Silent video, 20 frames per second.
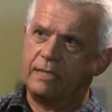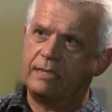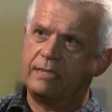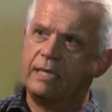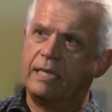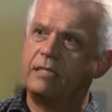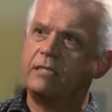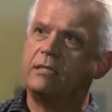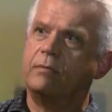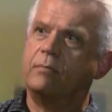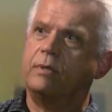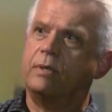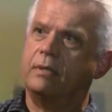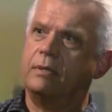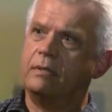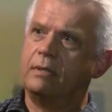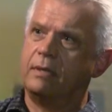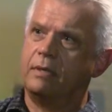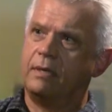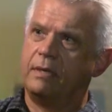
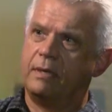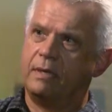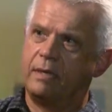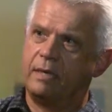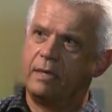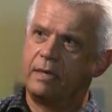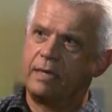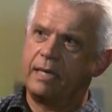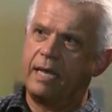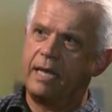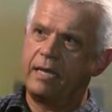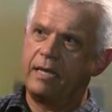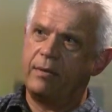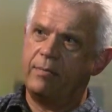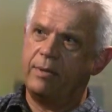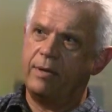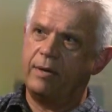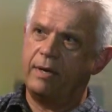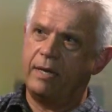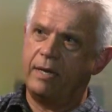sensible gay
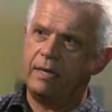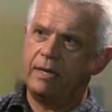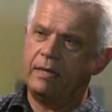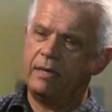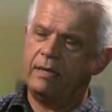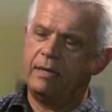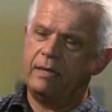community,